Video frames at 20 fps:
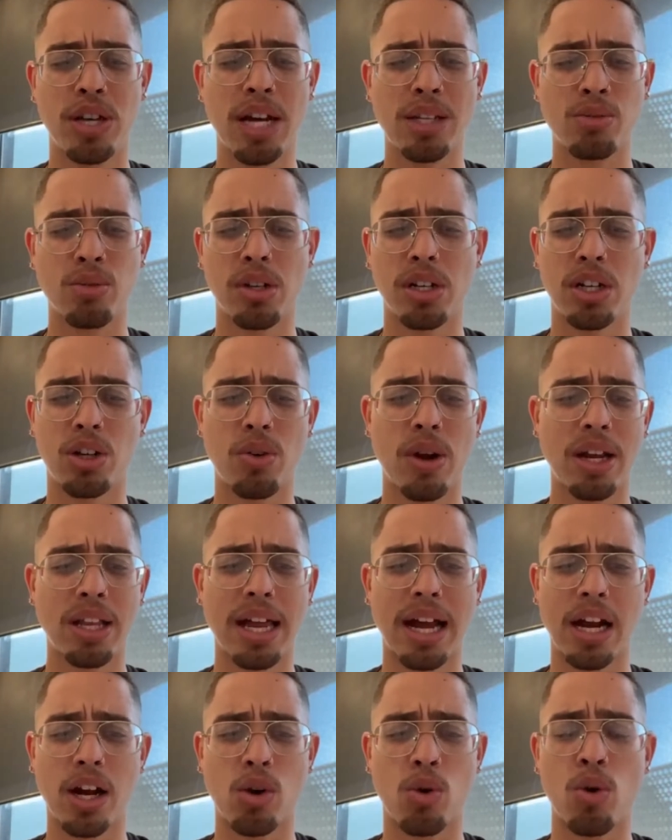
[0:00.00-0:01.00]
you guys wanted to create
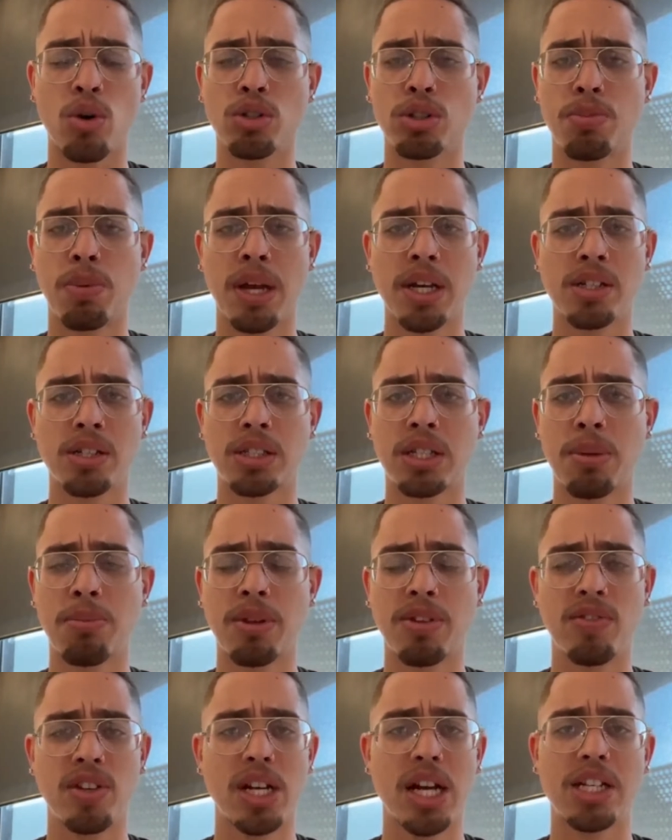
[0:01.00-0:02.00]
like a quotes page or
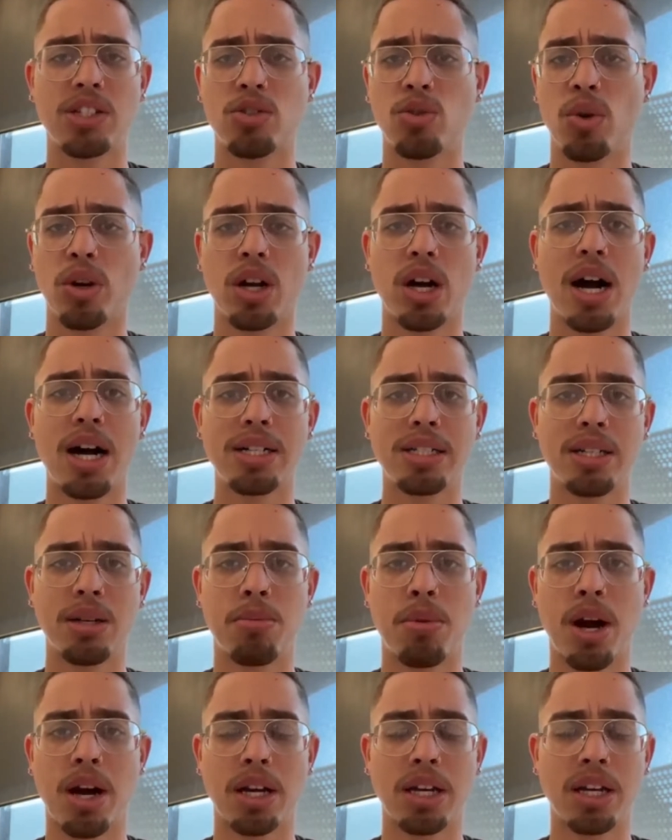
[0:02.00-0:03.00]
something, if you guys doing
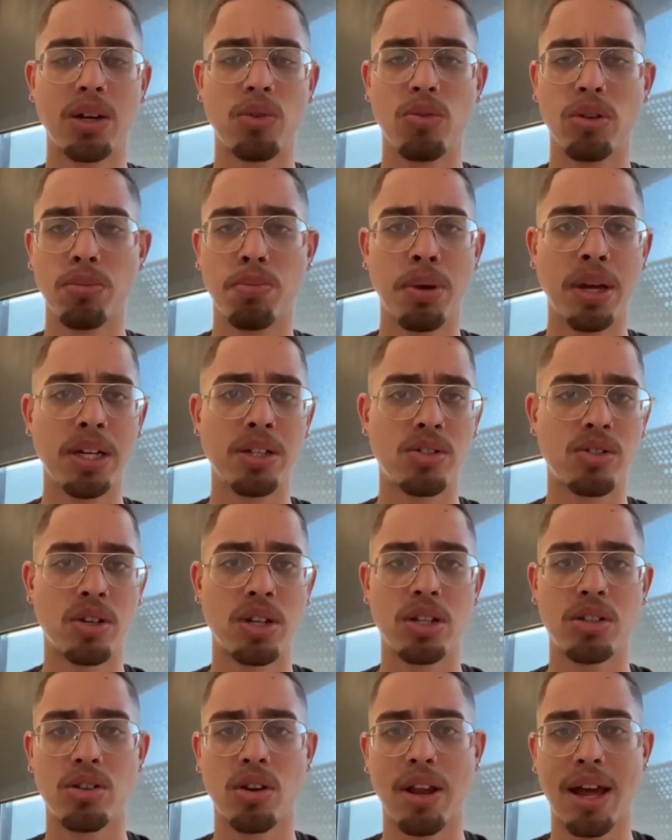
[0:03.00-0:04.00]
content marketing with
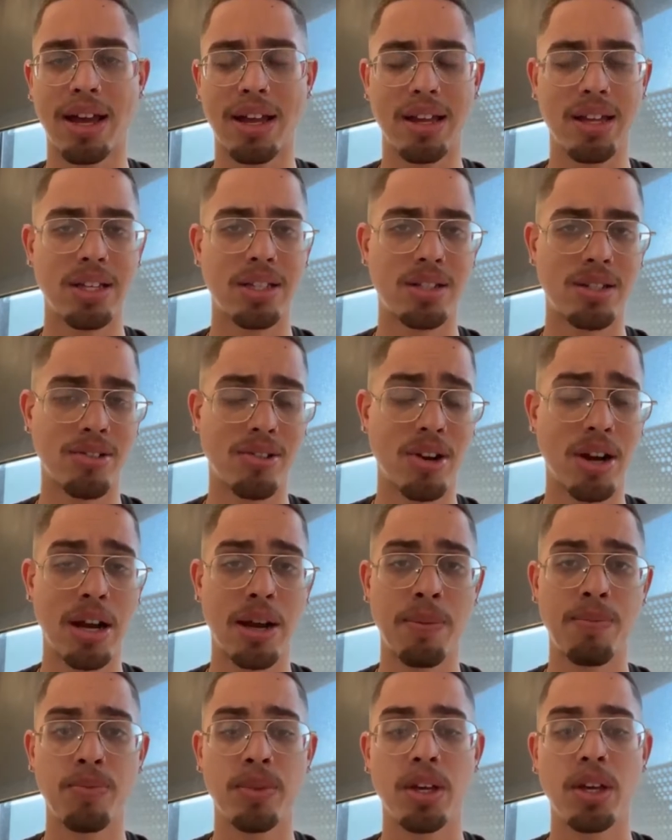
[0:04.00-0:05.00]
Pinterest or like
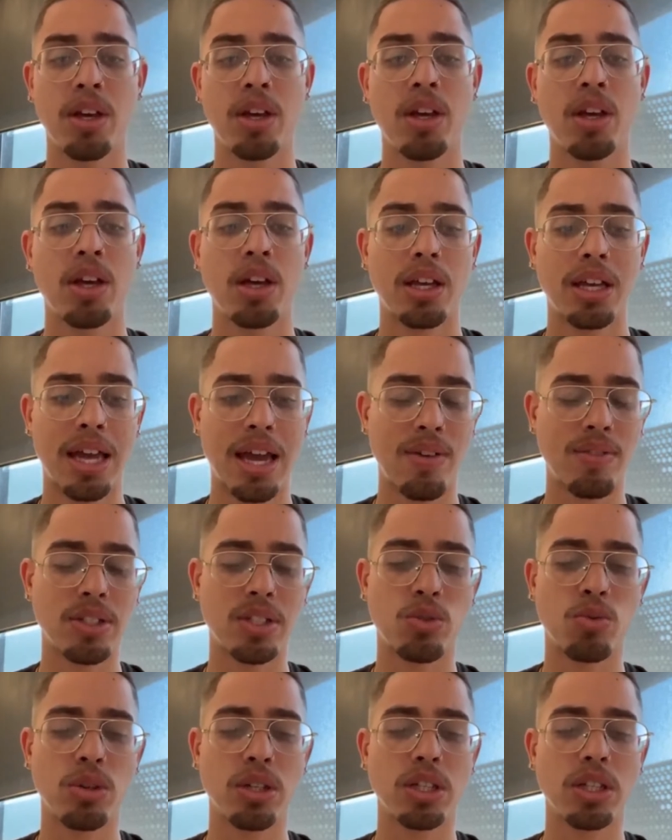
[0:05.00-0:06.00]
Instagram,
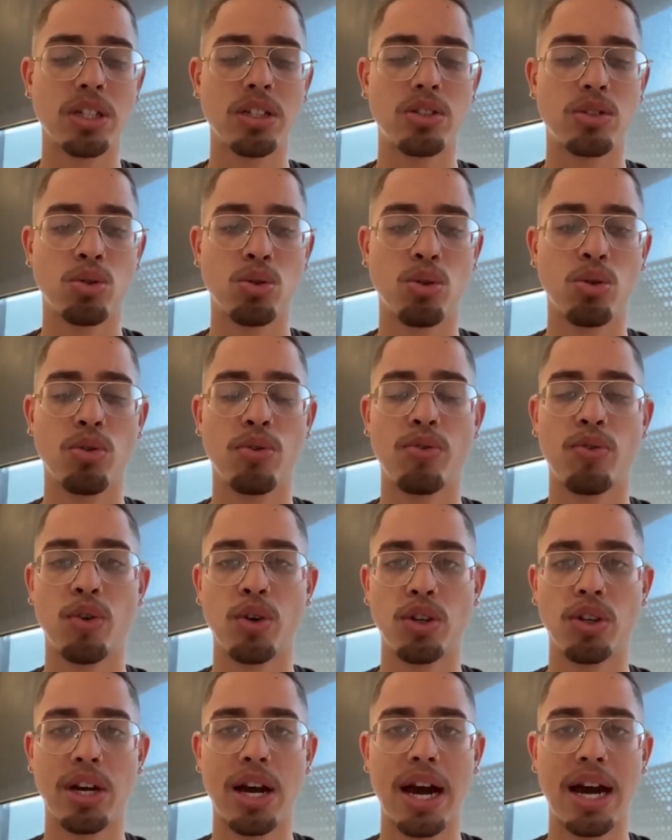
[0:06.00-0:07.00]
Canva's a really good tool
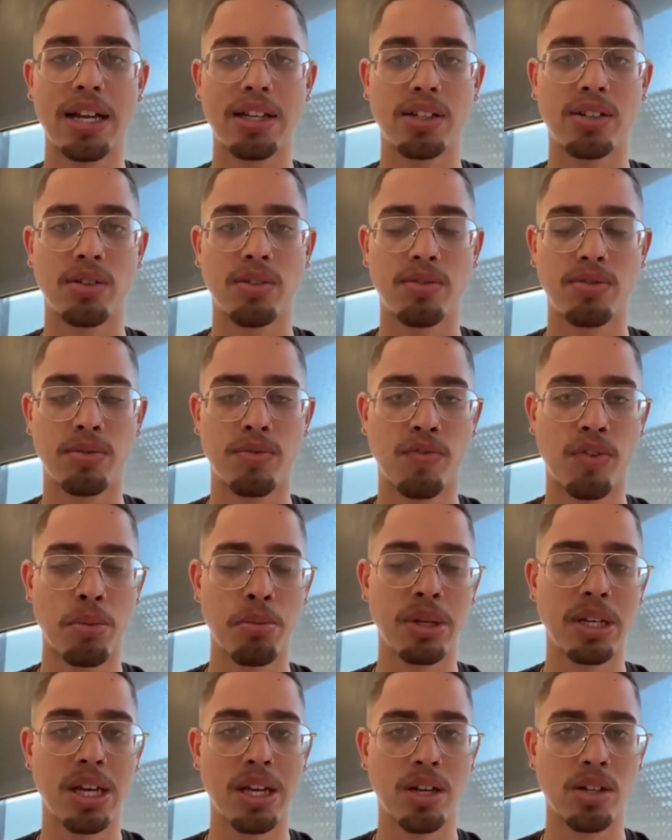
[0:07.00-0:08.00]
for you guys, for
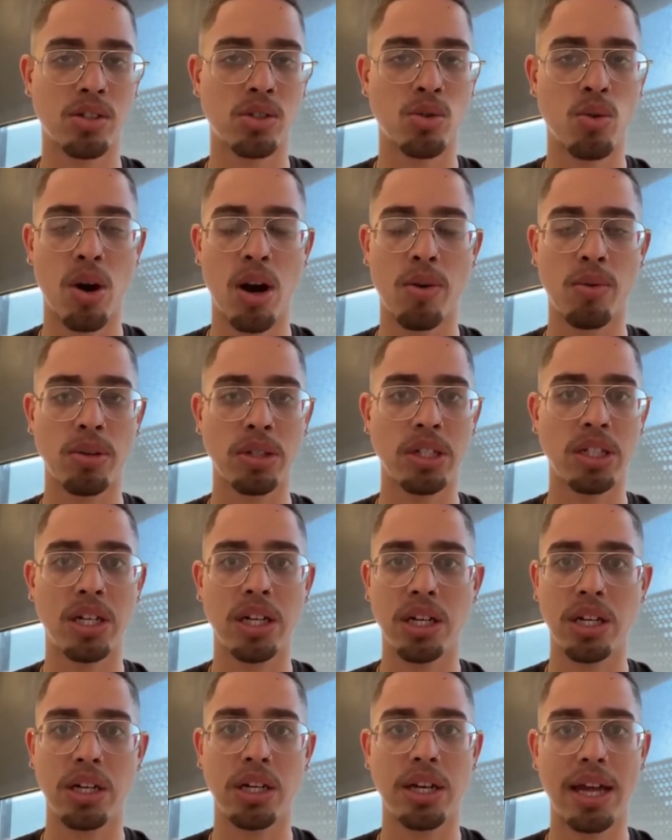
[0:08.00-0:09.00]
beginners who aren't really
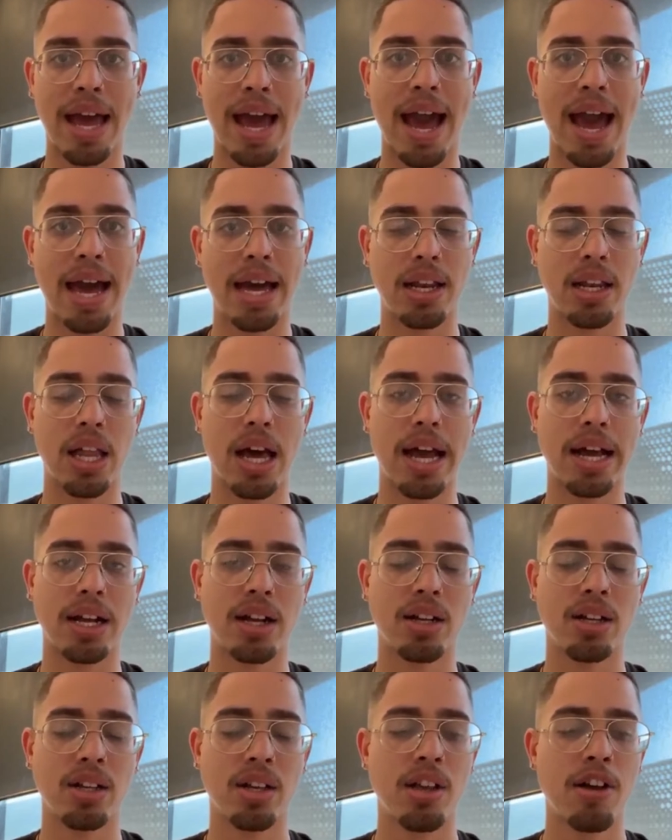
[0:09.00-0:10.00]
good at
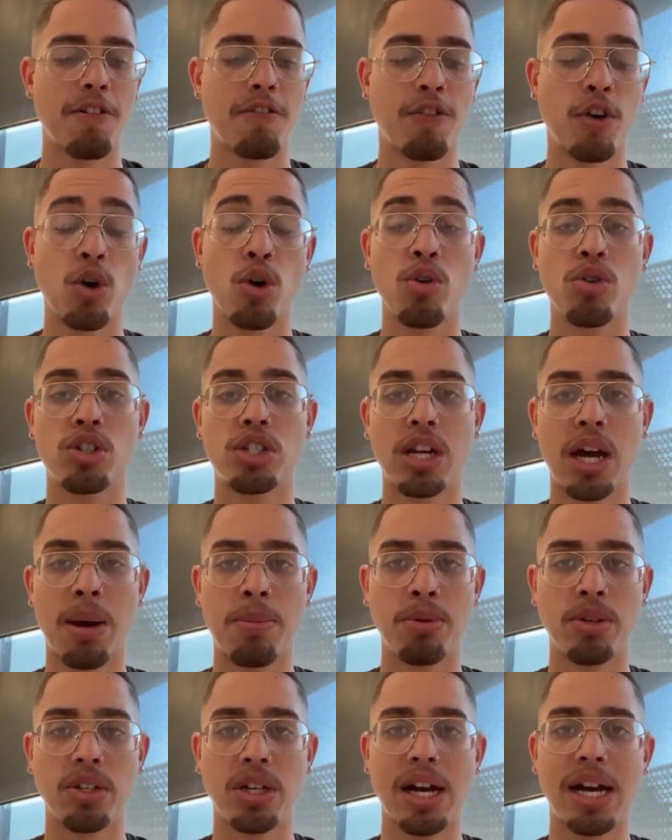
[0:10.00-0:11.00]
like
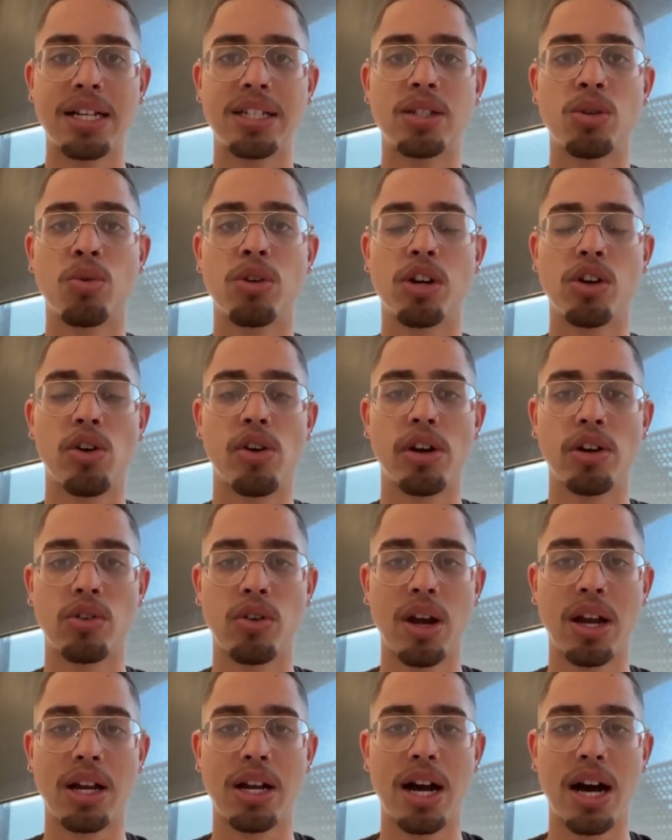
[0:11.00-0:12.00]
Photoshop and you guys still want to go and
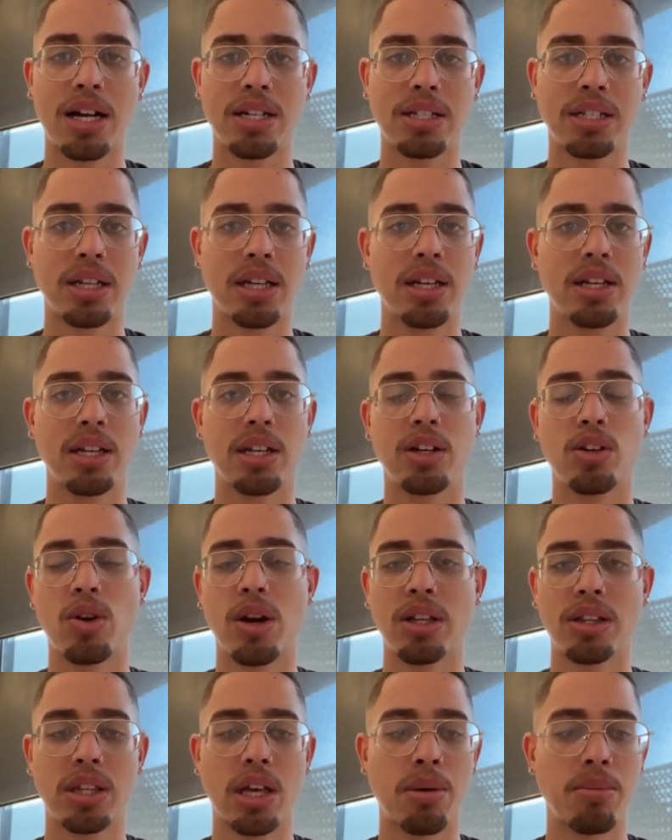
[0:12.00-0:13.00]
create content,
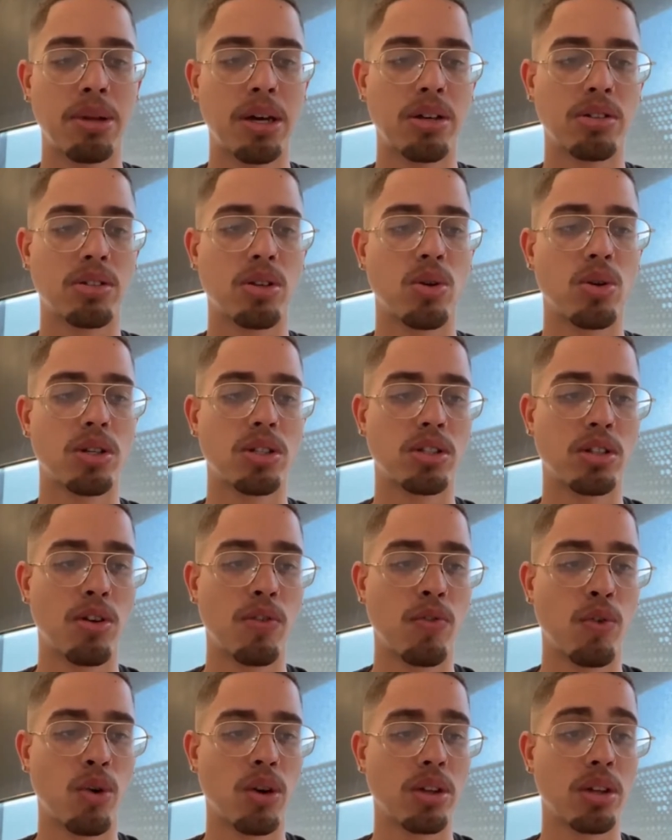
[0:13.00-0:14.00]
create thumbnails, so on and
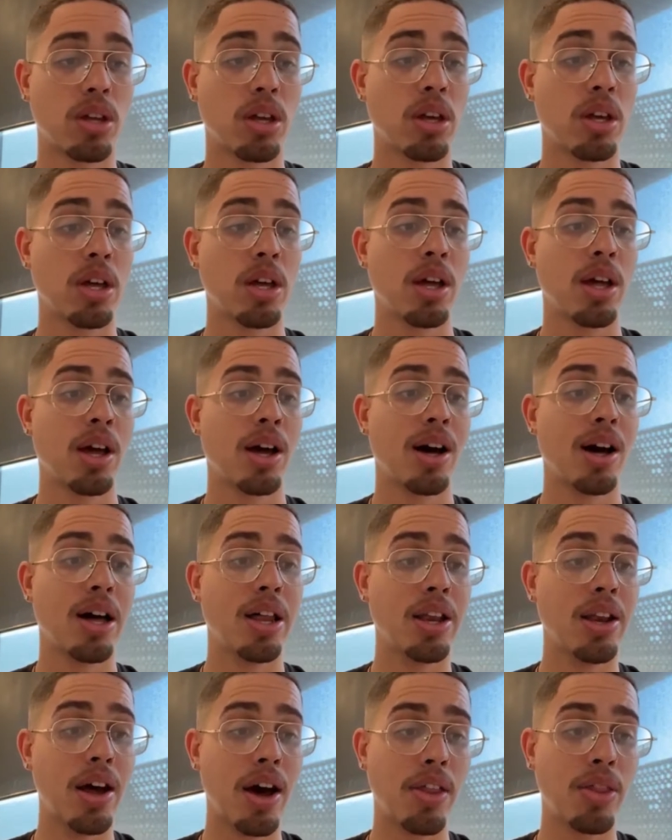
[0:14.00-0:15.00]
so forth.
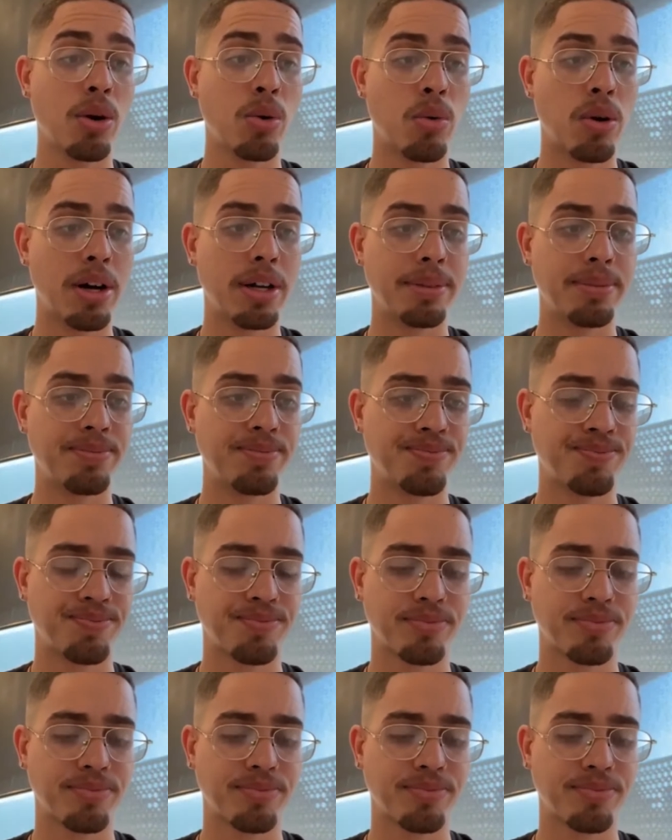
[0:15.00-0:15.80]
Another one